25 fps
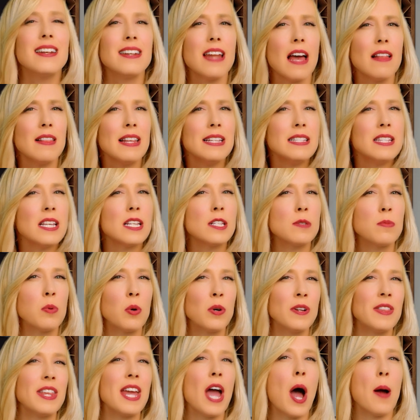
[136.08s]
Now let's
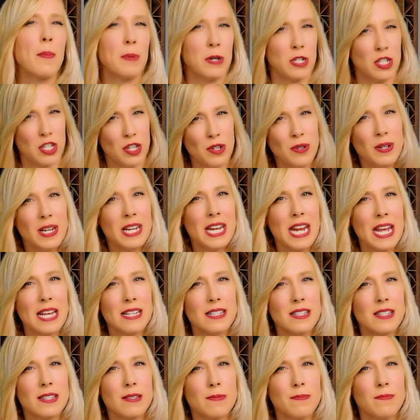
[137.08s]
explore the
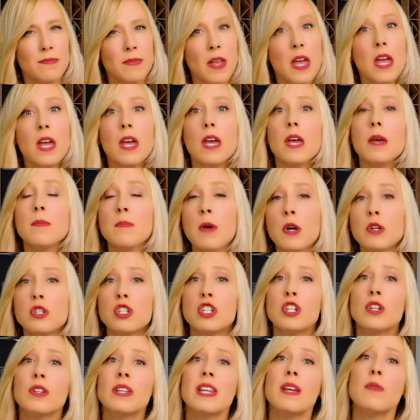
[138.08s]
opportunities.
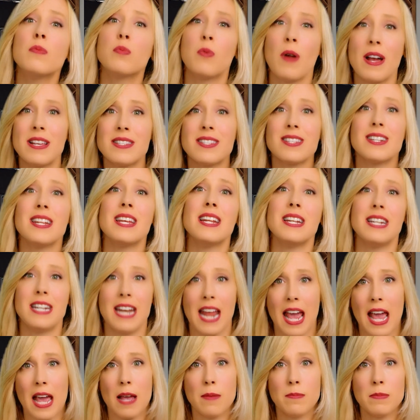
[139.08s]
Emotionally resonant
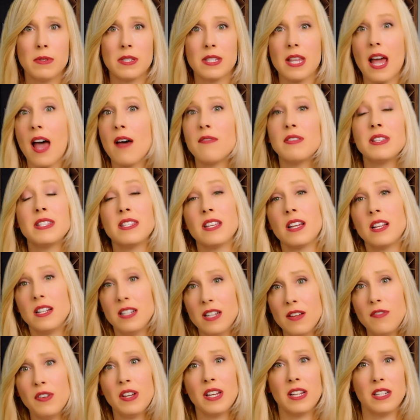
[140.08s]
names have a
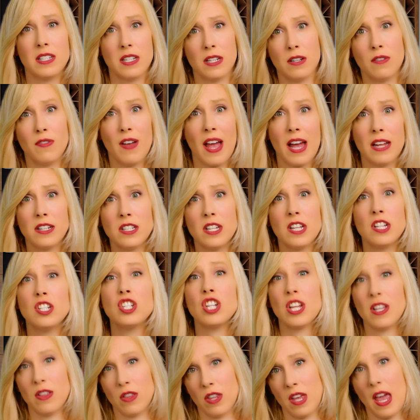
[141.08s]
significant
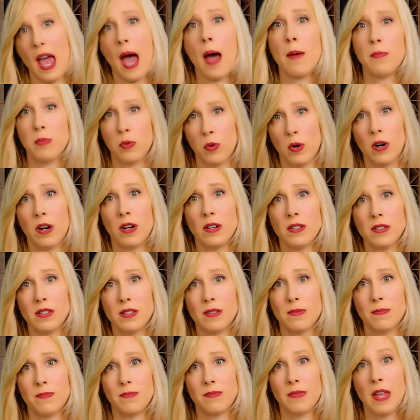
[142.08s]
advantage in the app
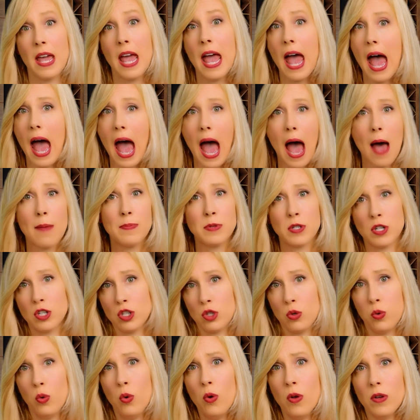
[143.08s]
world. Apps are
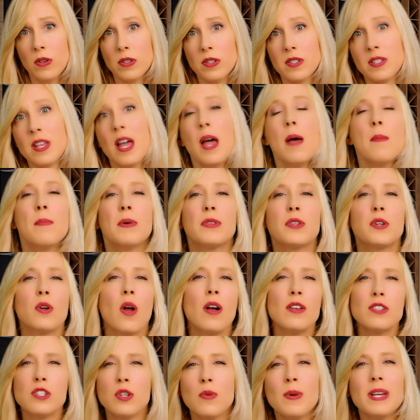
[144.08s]
tools, but they're
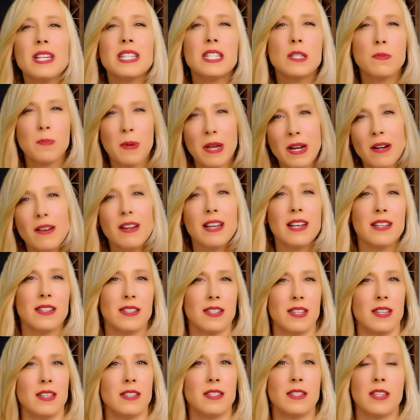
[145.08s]
also
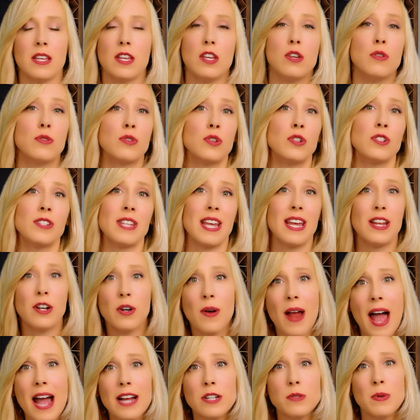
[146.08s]
experiences that users
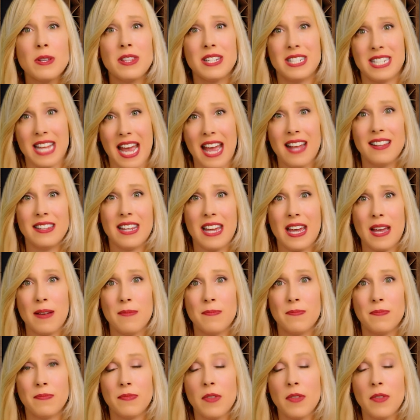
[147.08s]
interact with daily.